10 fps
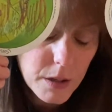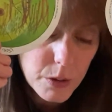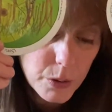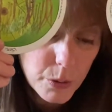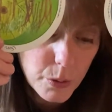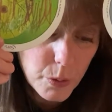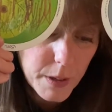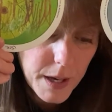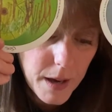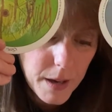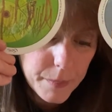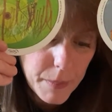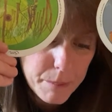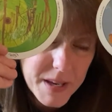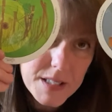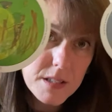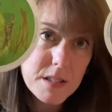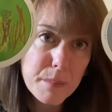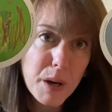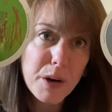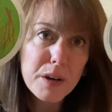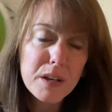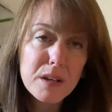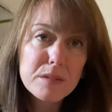who misses the mark.